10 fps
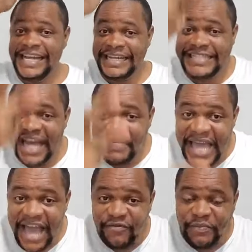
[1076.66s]

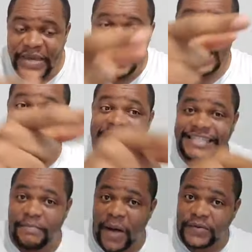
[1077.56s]
WFP
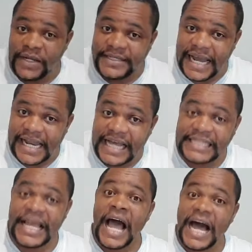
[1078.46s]
is about to tell
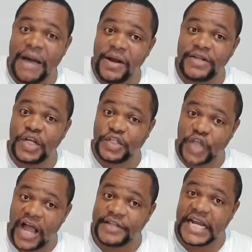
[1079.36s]
us how much they
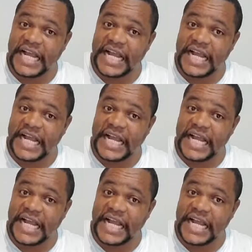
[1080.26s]
charge the